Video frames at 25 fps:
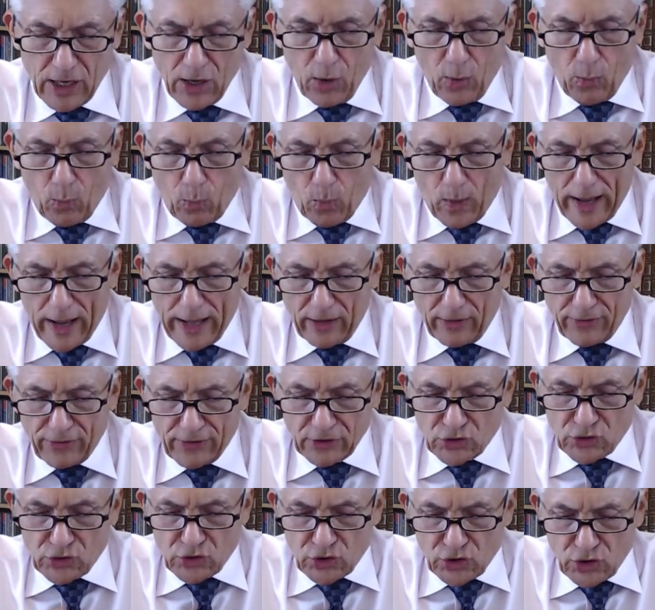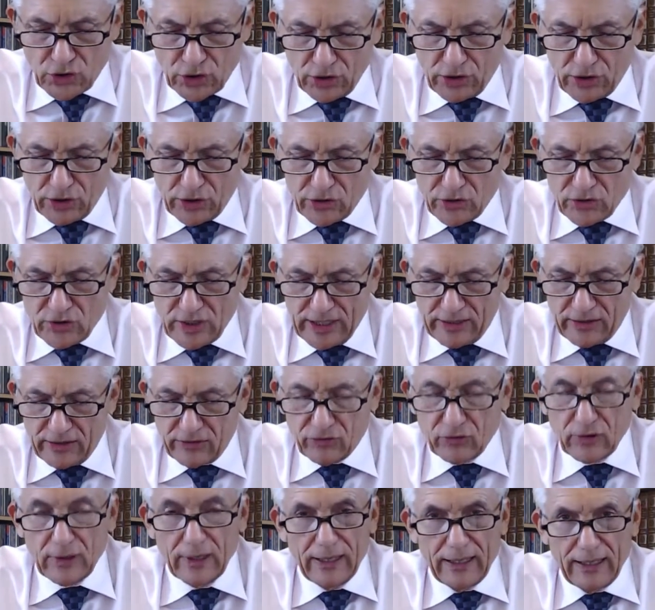while the church
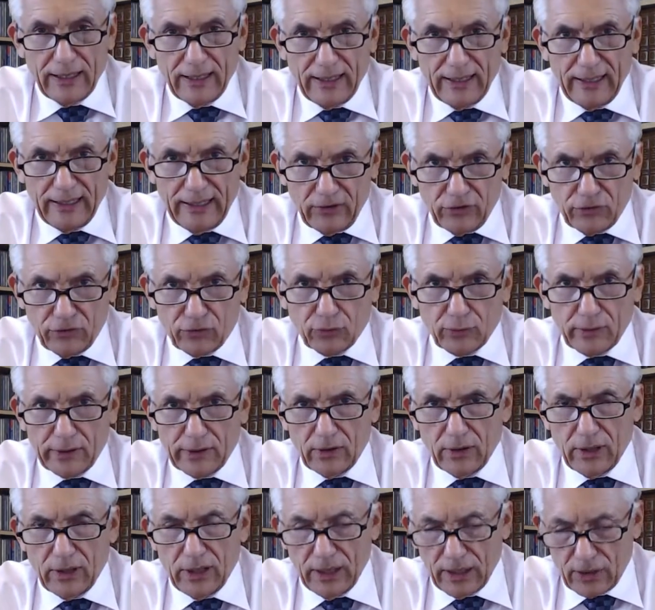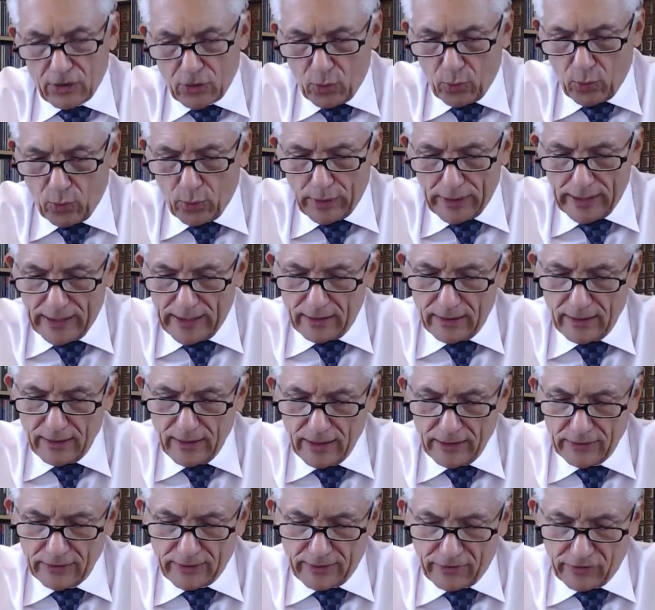is Israel according
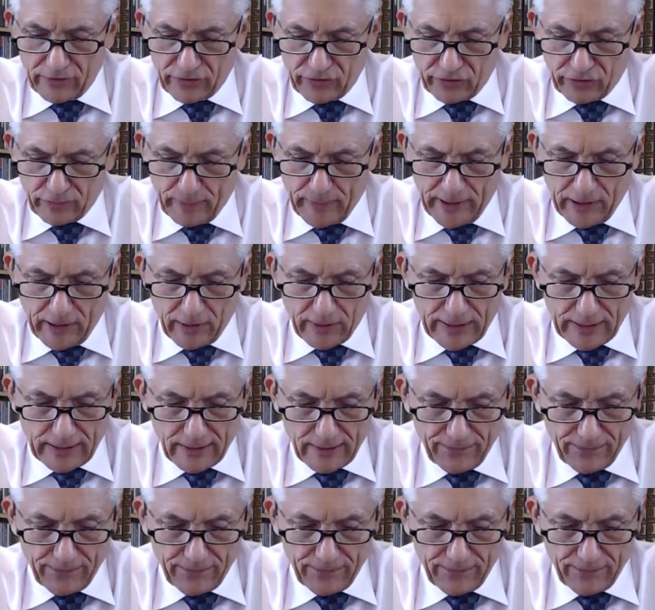to the Spirit,